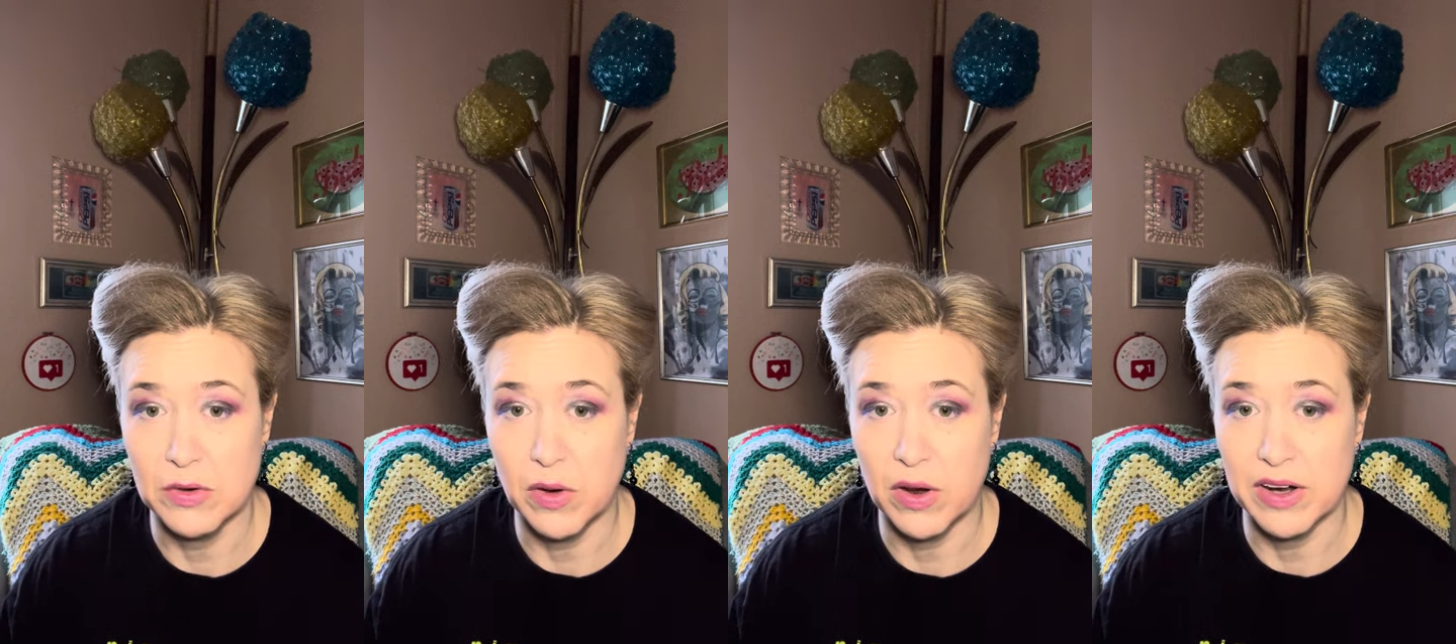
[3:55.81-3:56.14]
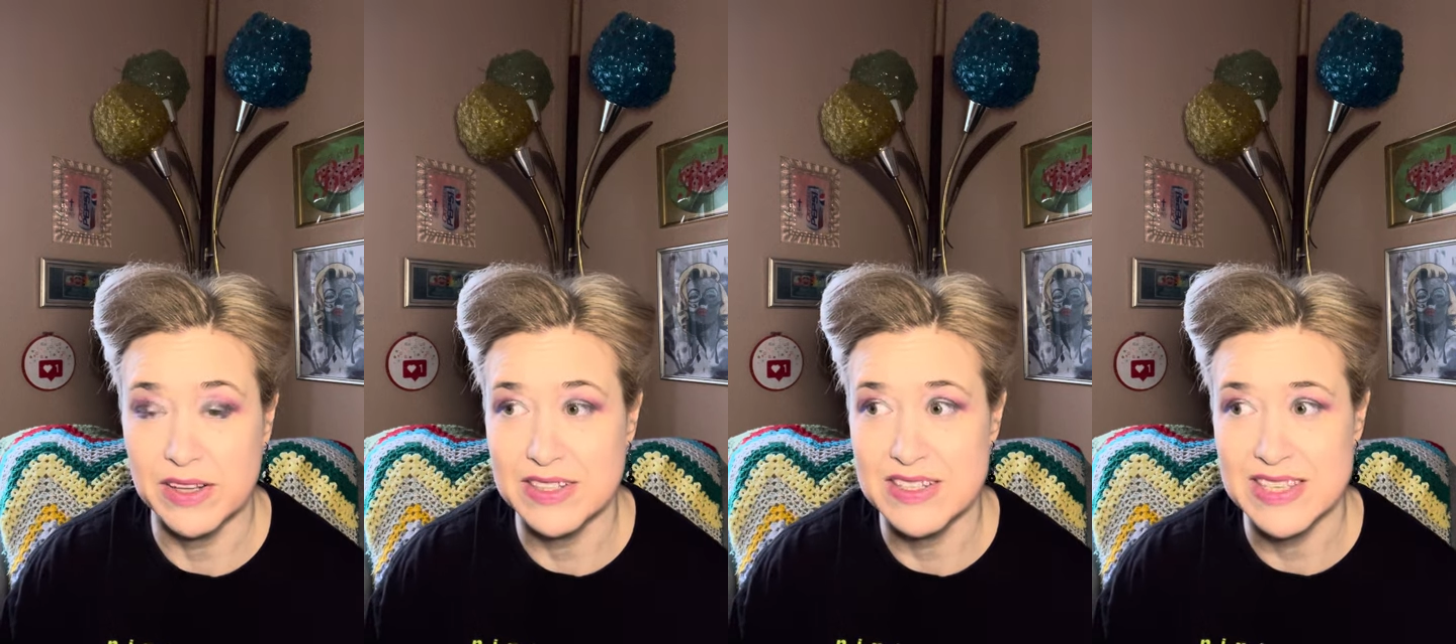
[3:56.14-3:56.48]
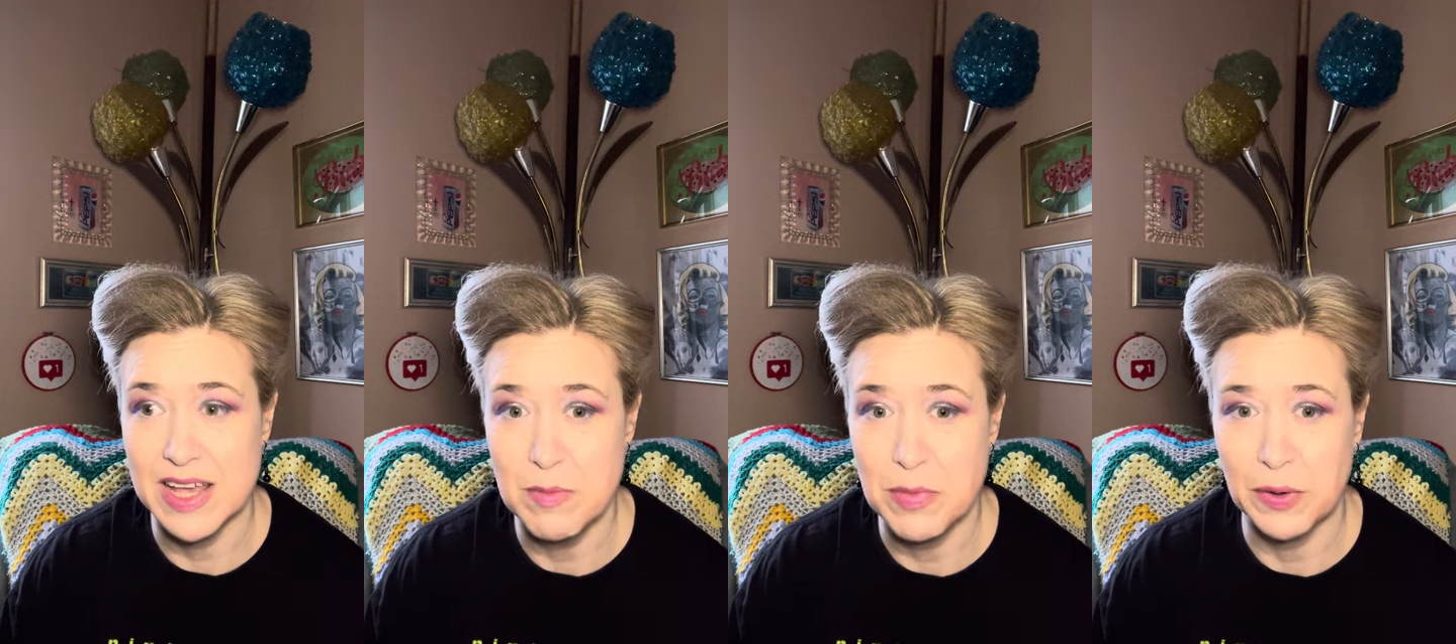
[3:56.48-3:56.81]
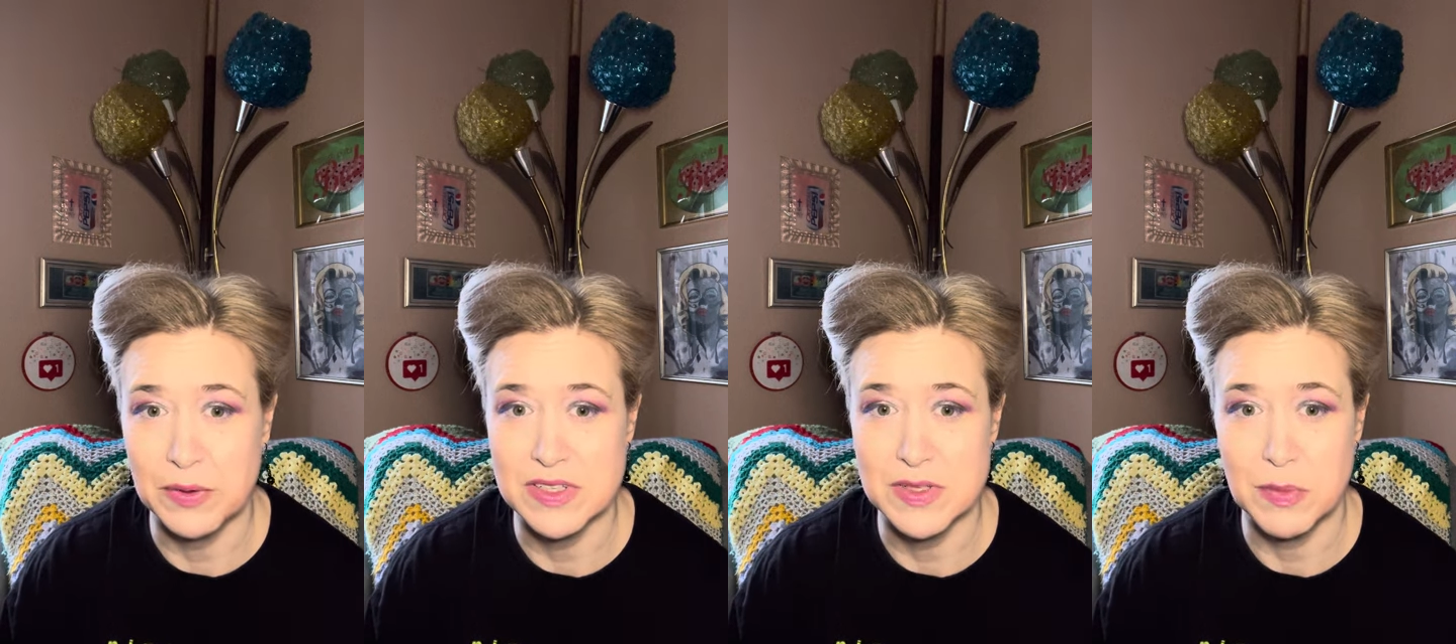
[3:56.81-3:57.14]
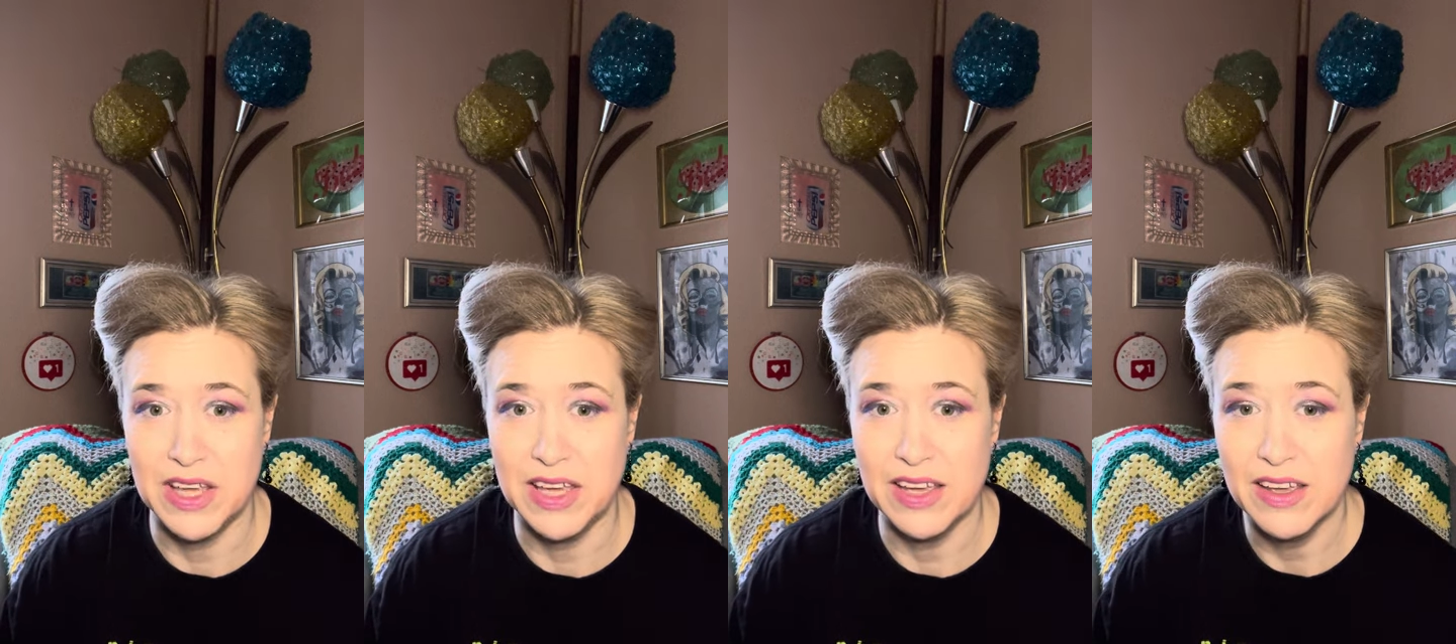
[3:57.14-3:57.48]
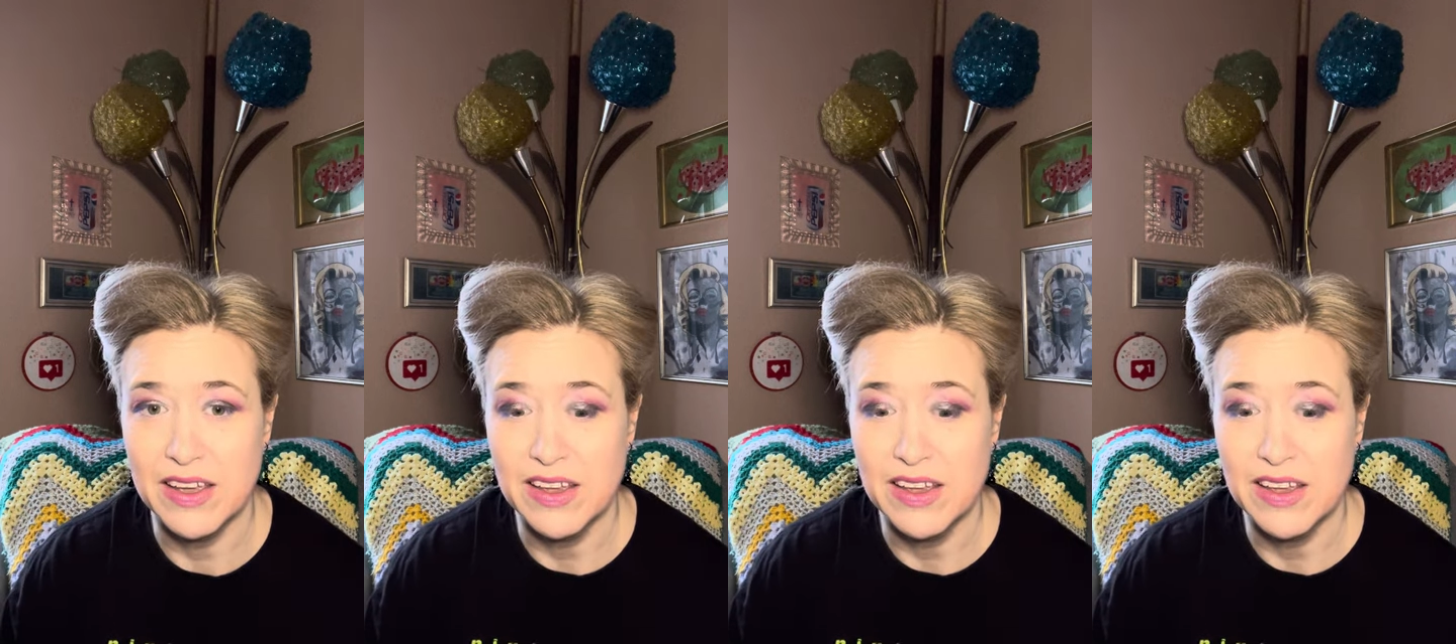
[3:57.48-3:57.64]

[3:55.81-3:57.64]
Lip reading: who are in the same boat as me,